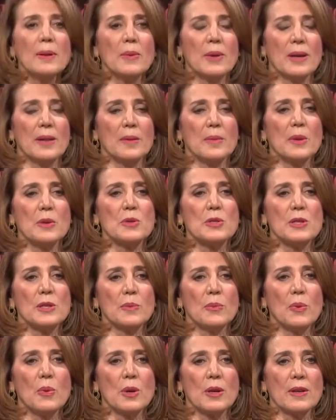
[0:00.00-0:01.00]
one of the most
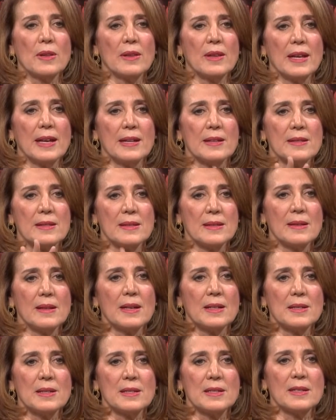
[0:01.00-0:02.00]
important things,
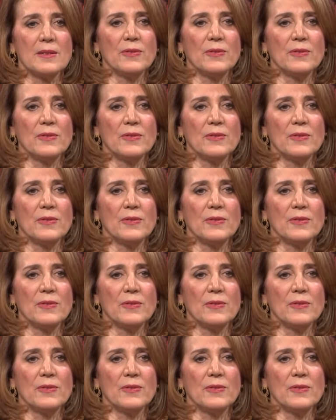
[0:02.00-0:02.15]
not just